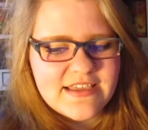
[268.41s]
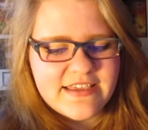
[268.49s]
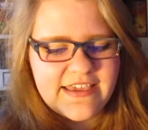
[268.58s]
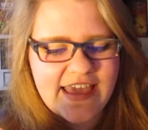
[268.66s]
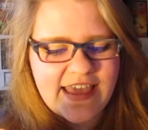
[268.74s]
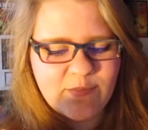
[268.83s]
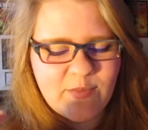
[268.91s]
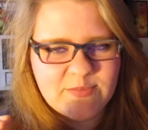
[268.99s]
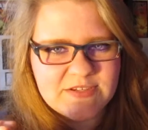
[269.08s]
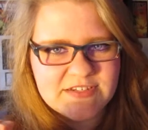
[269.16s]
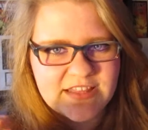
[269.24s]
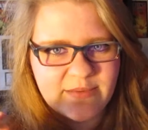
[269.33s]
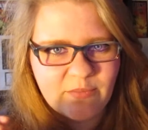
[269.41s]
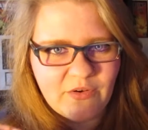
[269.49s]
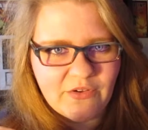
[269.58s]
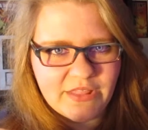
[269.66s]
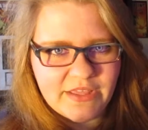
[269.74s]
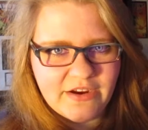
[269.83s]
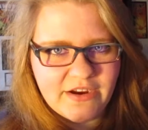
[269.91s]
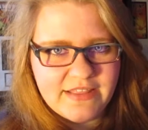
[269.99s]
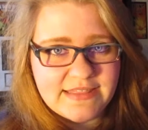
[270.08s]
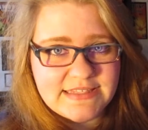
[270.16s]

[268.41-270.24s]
He had bumped into them earlier in the